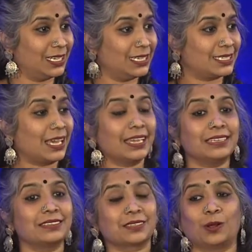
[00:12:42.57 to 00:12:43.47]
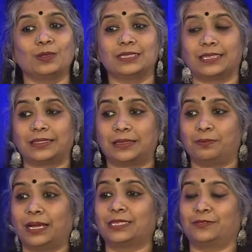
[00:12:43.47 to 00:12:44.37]
Science calls it the
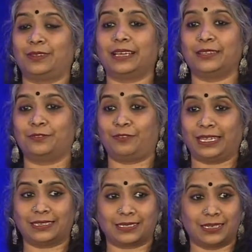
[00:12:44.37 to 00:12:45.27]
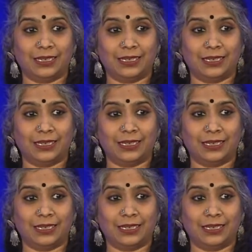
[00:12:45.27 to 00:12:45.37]
butterfly effect.